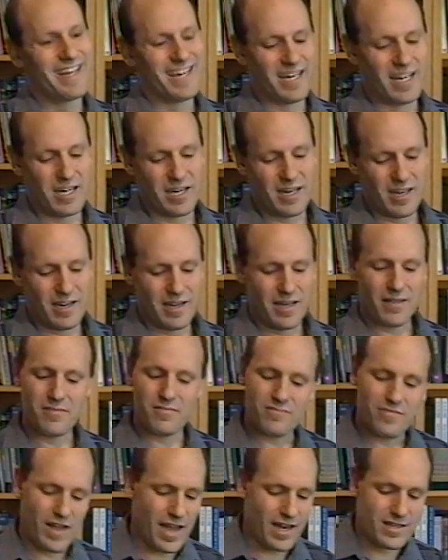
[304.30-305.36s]
In
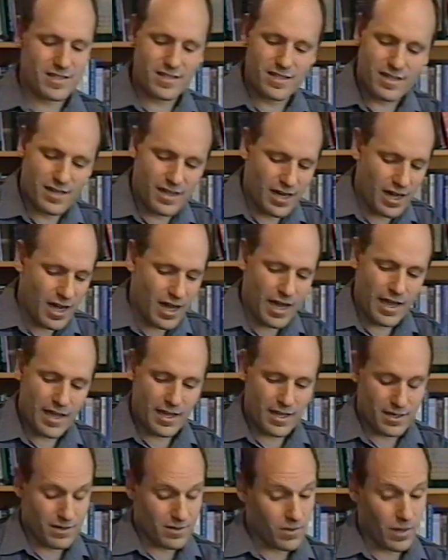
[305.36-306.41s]
fact, I
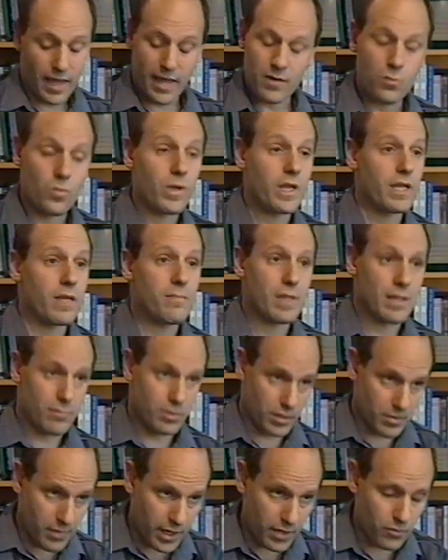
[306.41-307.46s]
and we, people
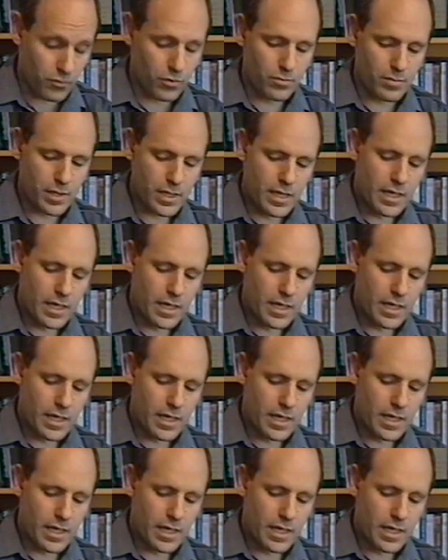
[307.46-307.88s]
in my group,